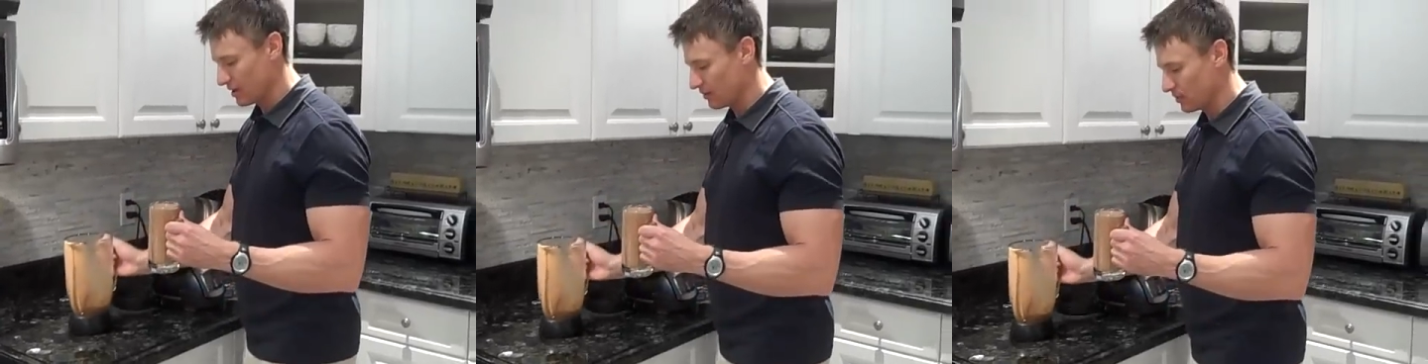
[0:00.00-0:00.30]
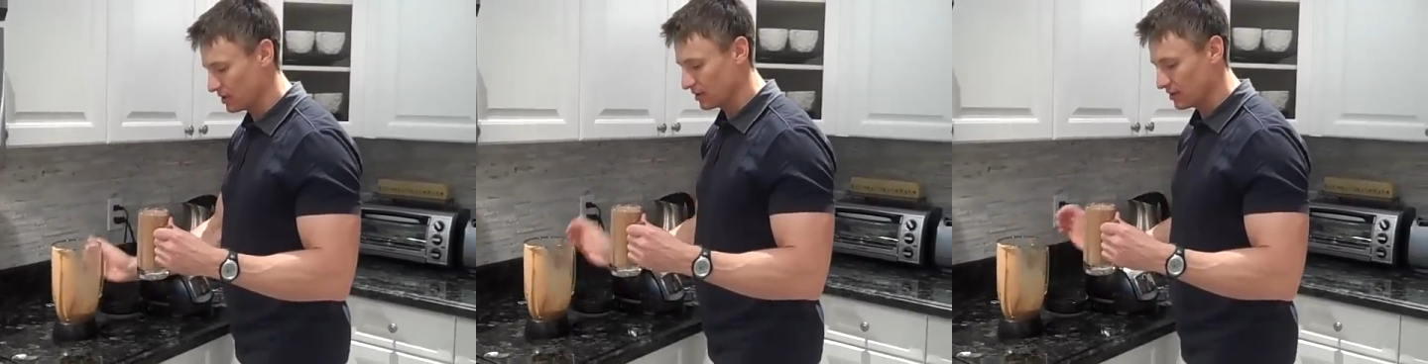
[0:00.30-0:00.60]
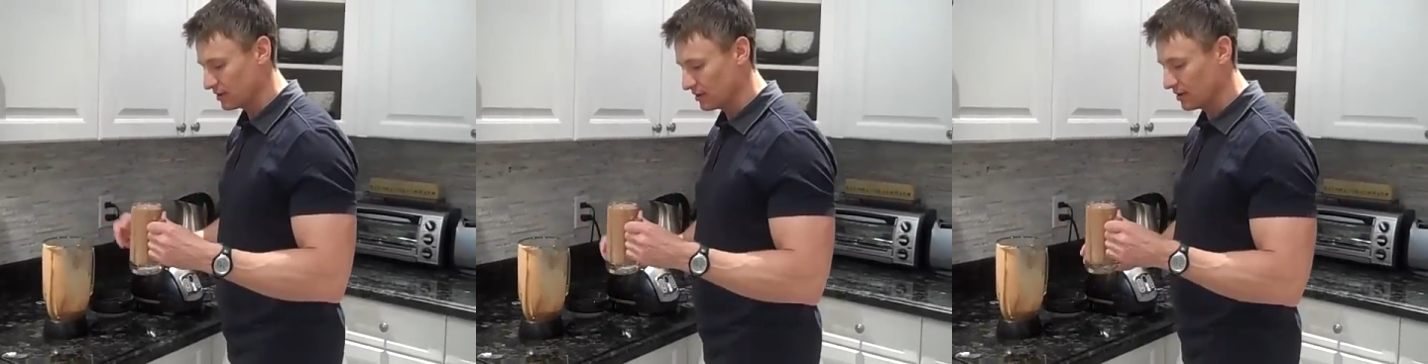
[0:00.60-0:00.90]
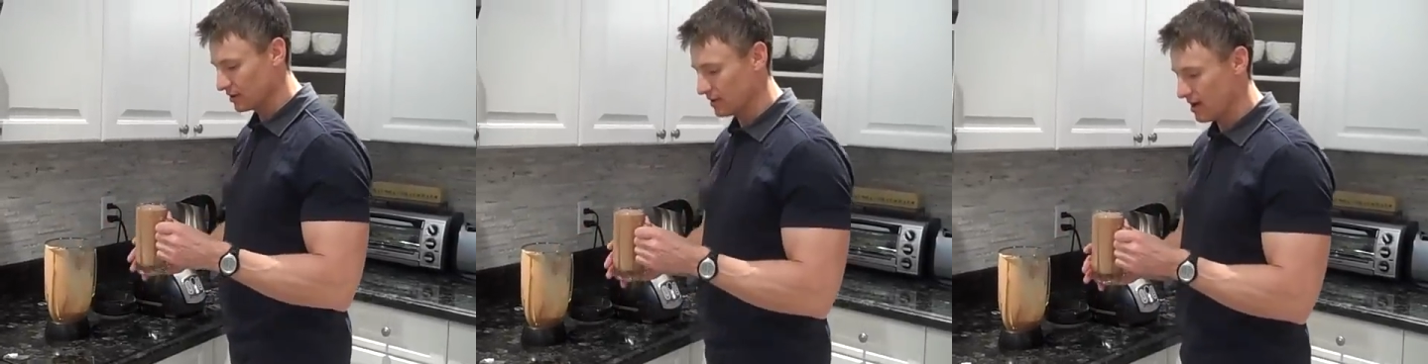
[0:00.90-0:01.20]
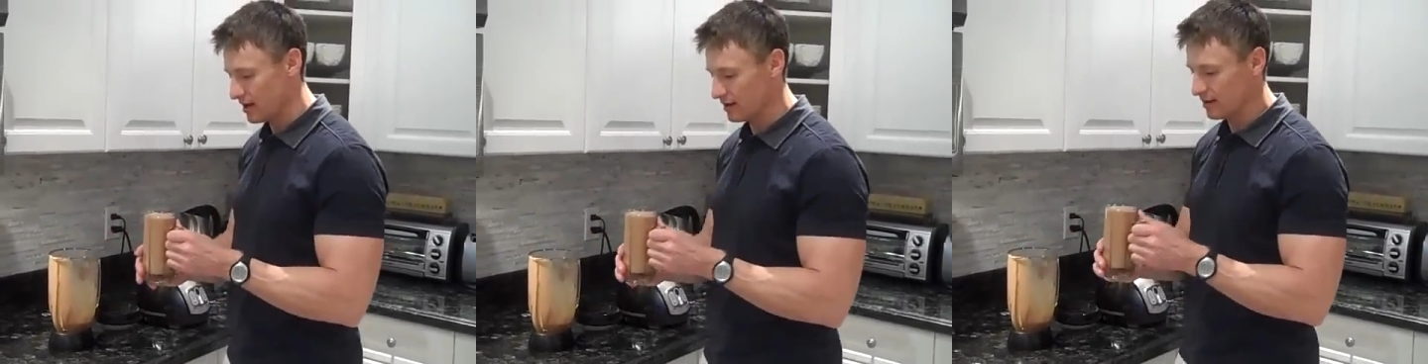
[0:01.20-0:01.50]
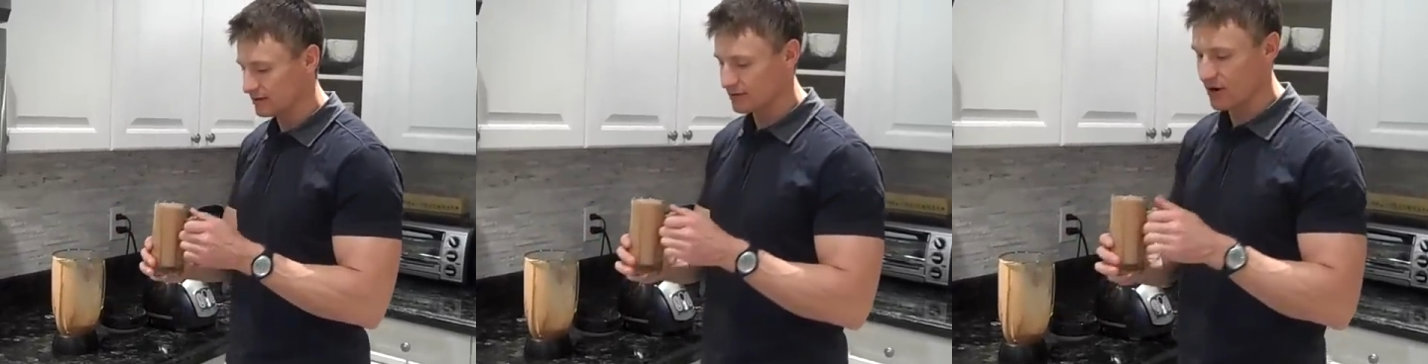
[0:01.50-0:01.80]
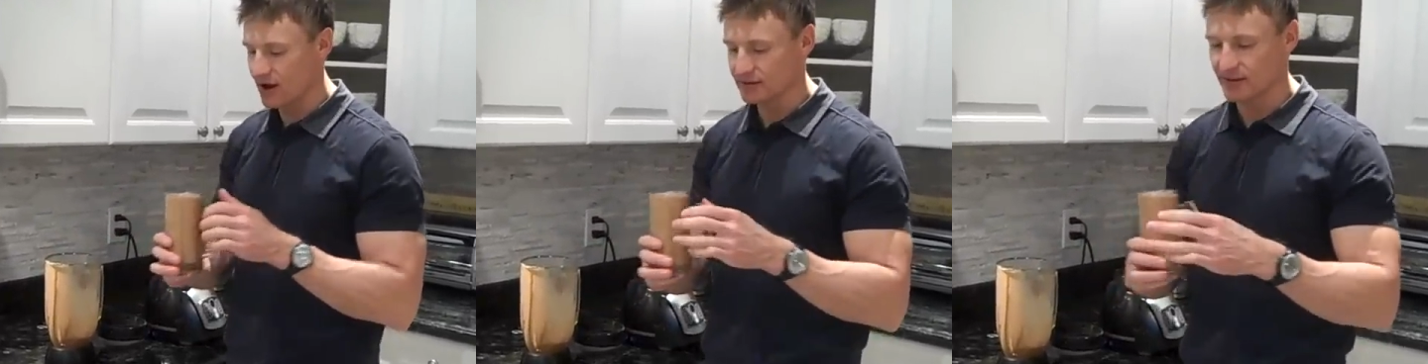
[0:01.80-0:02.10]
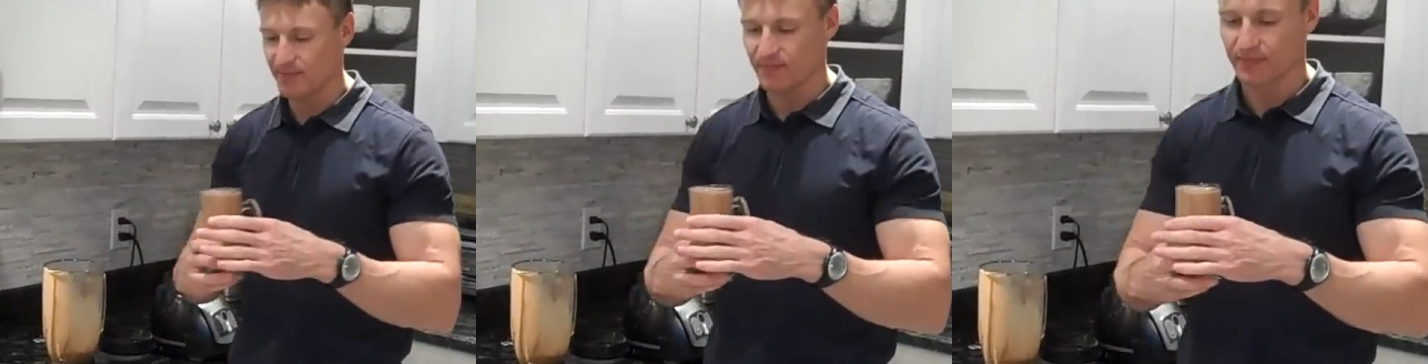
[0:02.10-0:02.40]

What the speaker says: I mean, look at that. That's awesome.